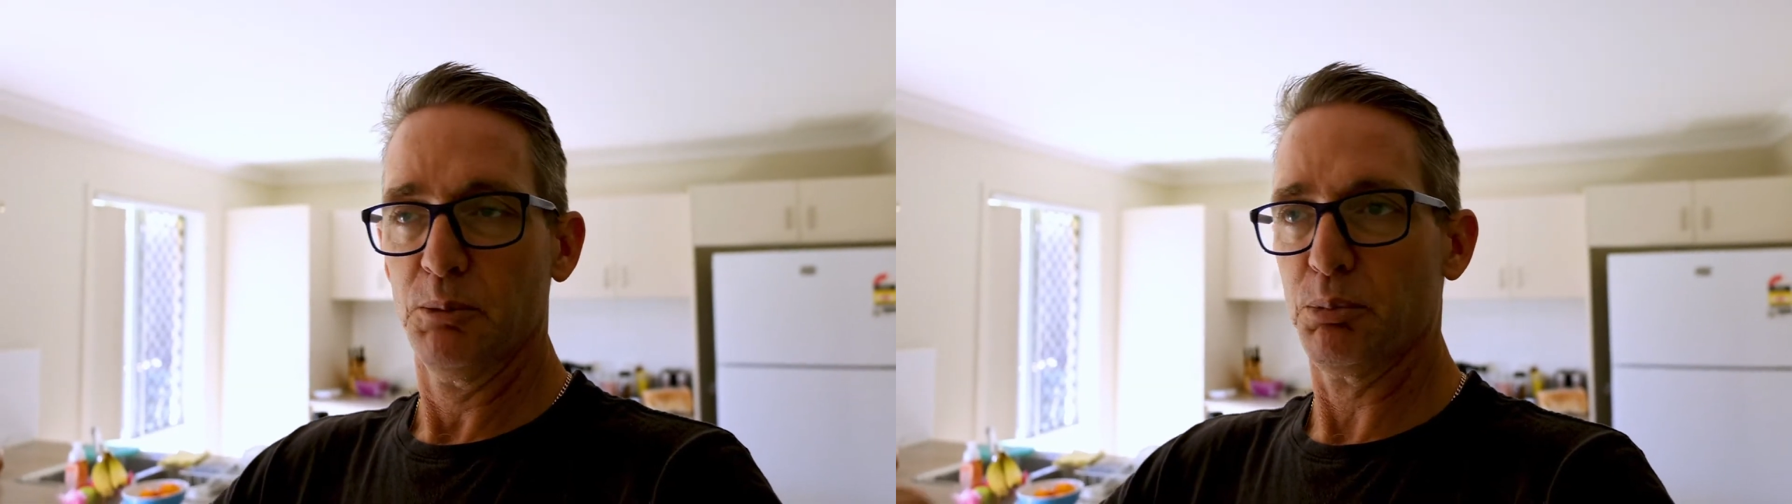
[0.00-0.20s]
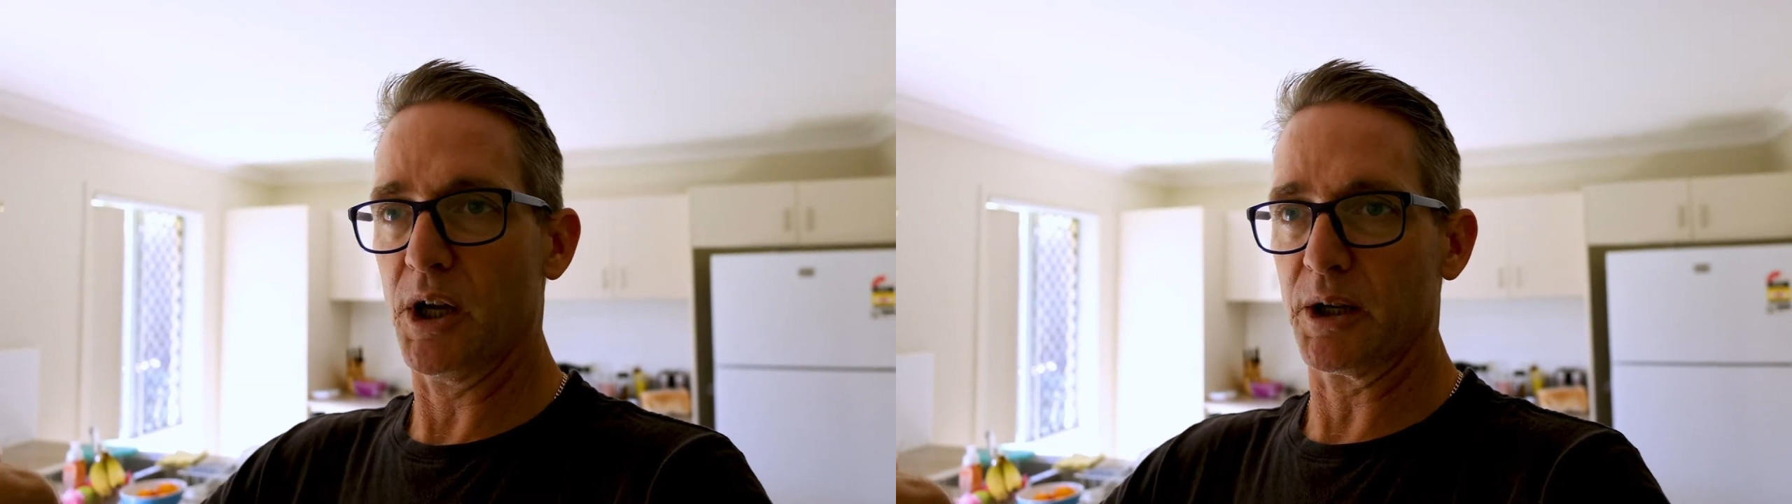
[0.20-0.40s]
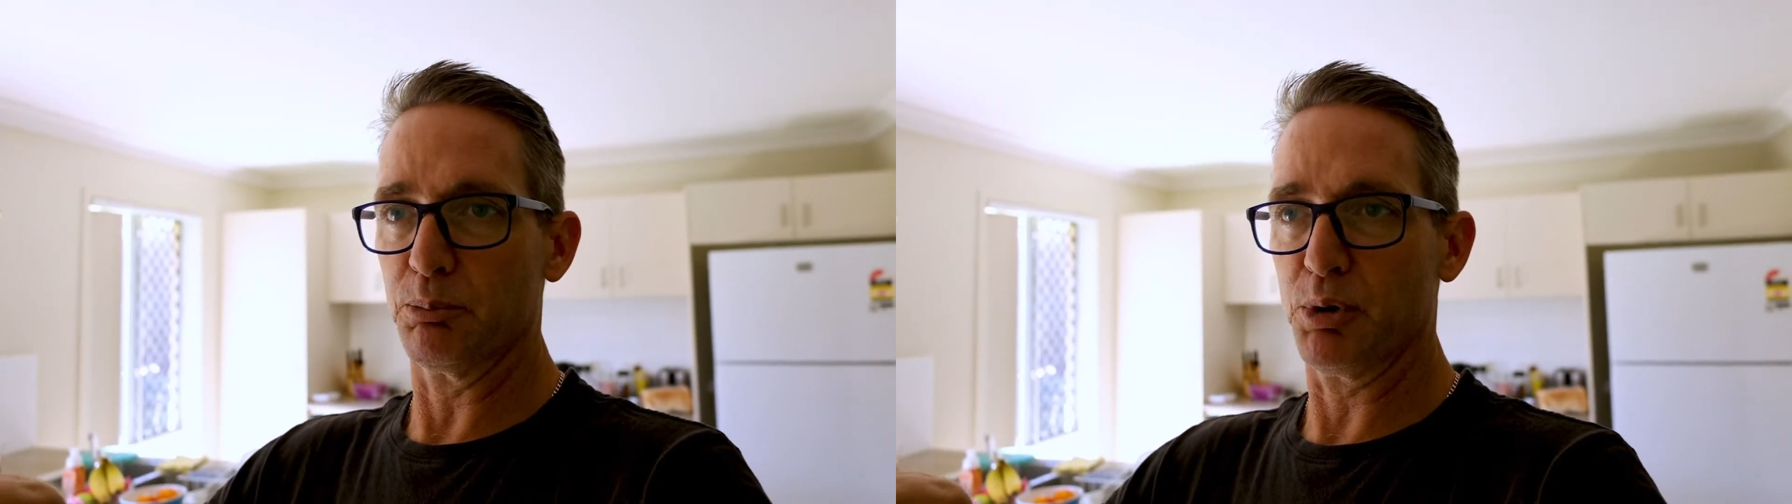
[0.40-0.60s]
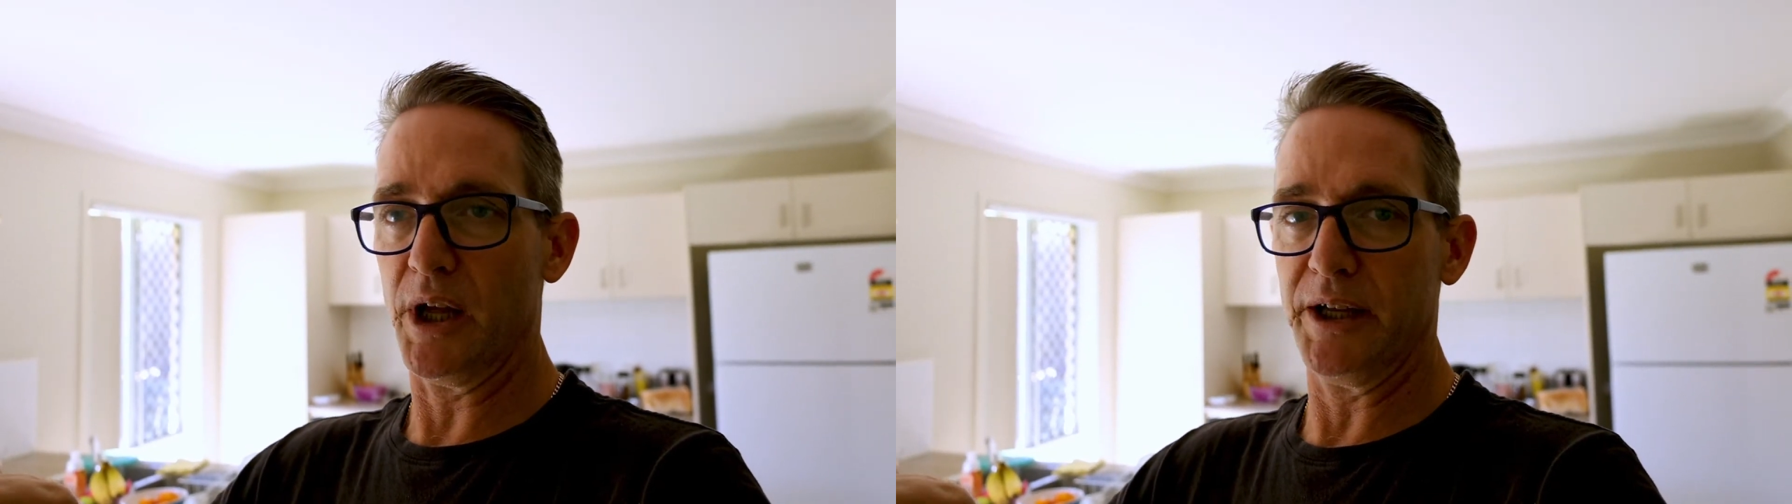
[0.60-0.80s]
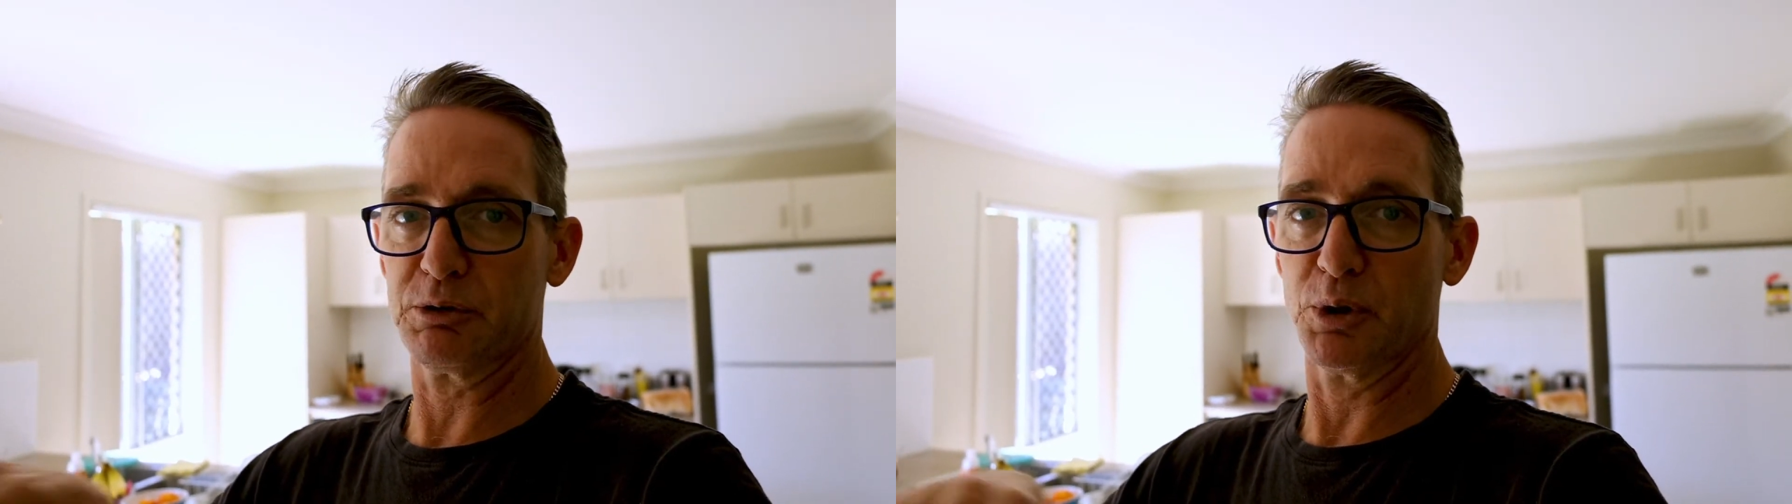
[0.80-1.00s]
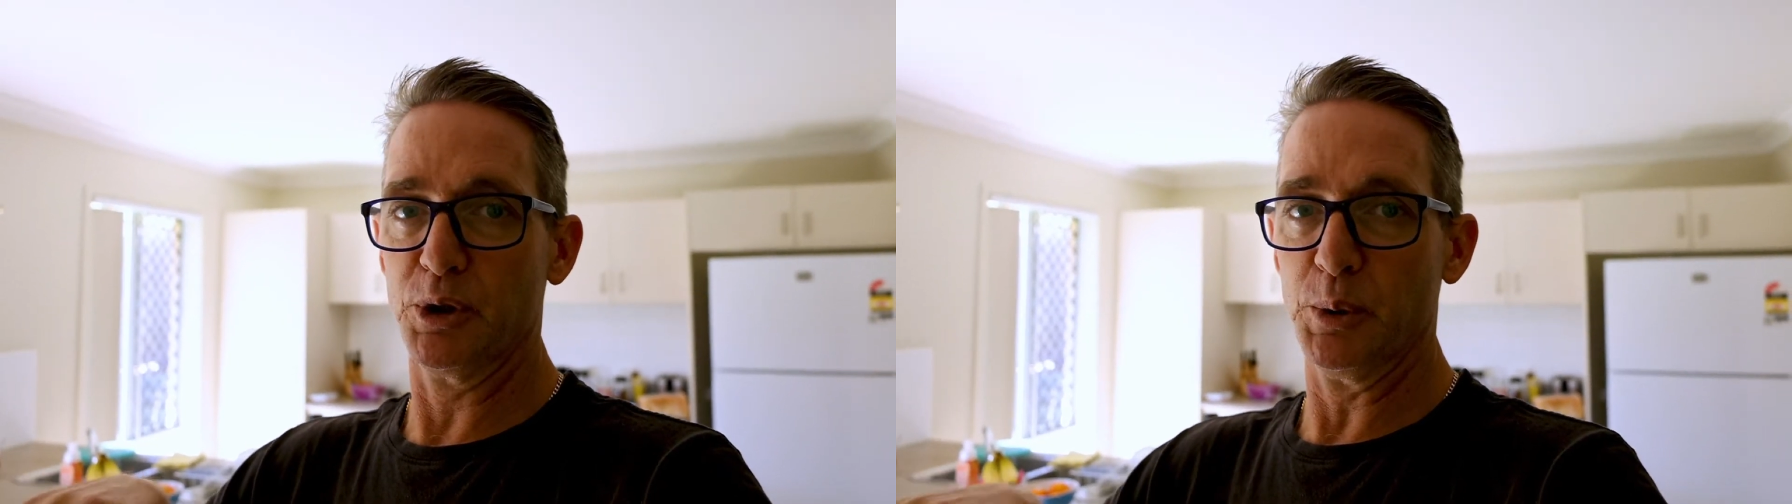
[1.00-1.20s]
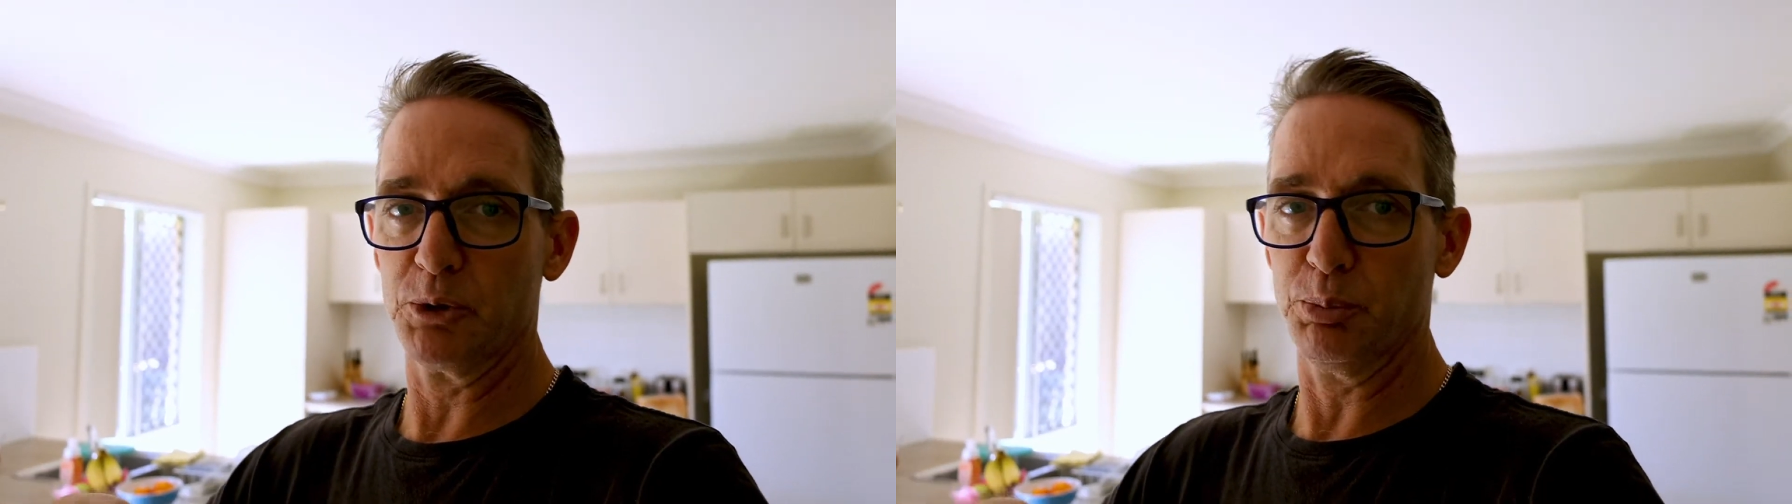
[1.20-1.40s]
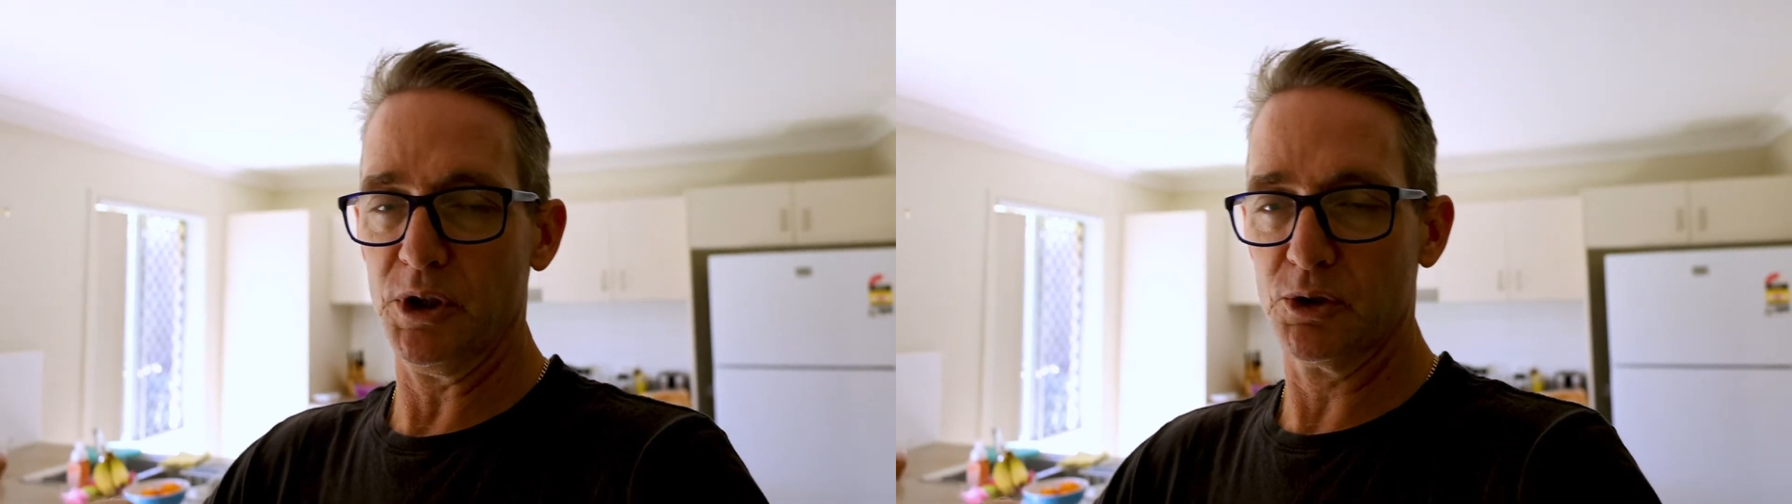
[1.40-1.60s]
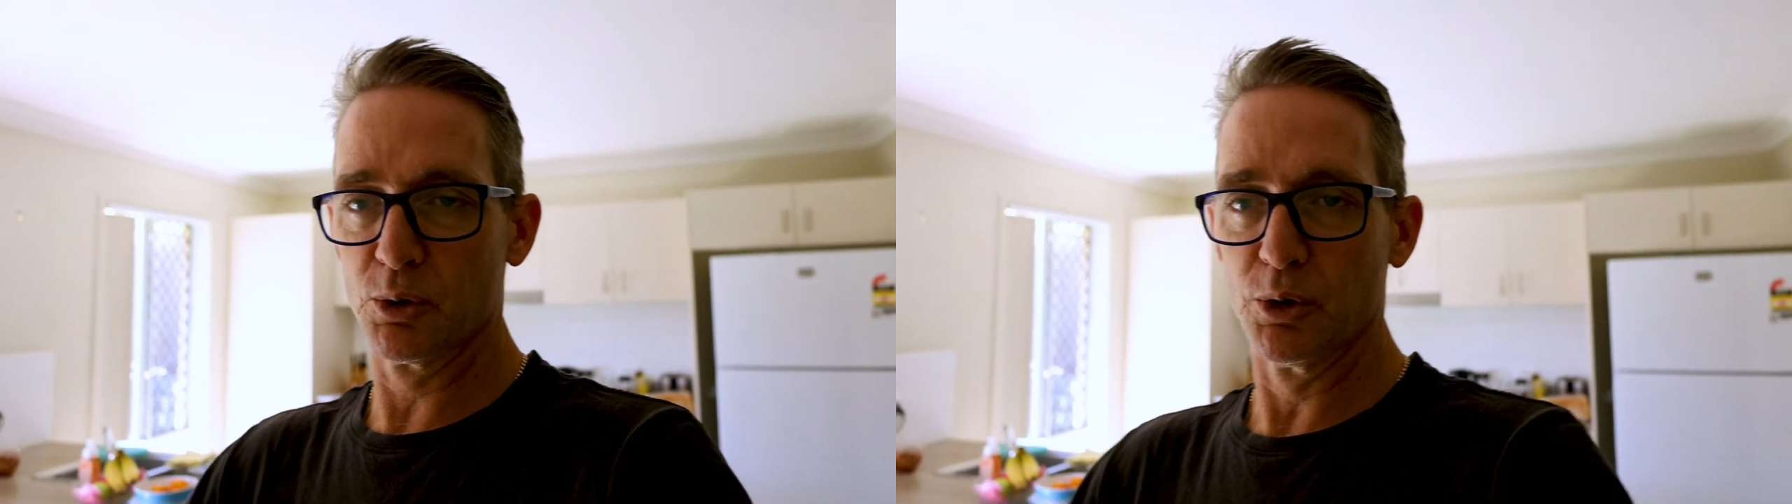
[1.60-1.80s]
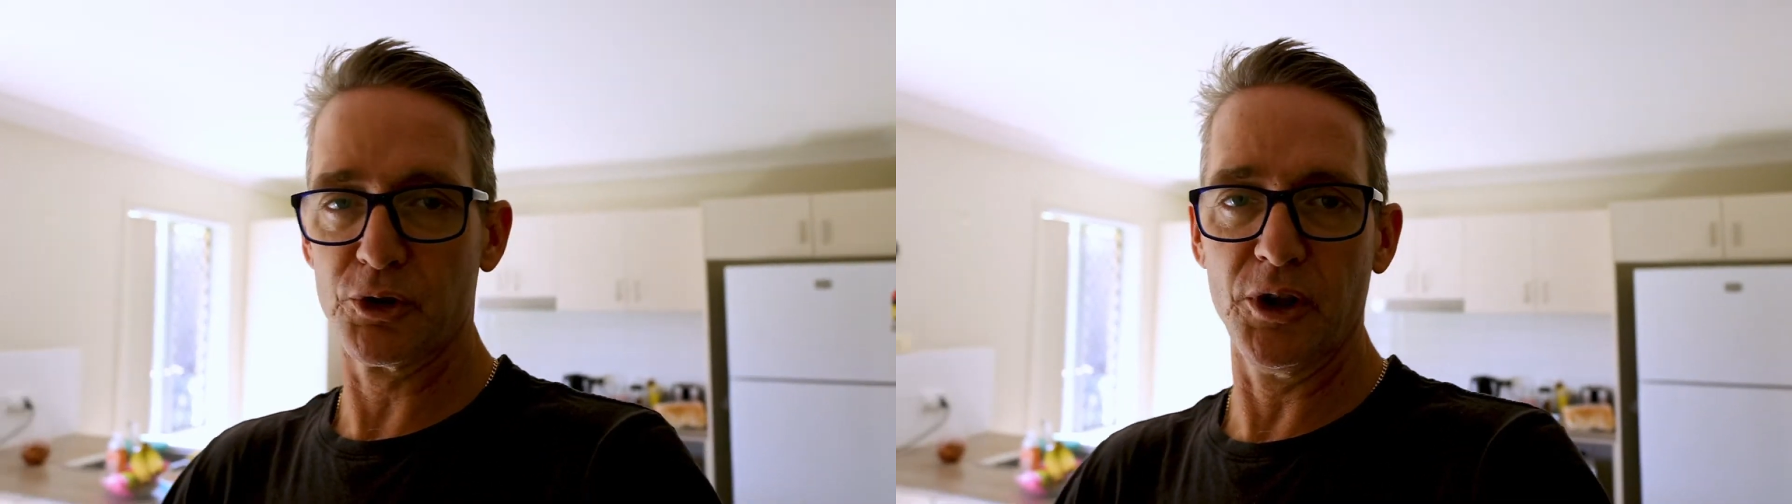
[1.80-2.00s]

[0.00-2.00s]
Plug and play through a USB source.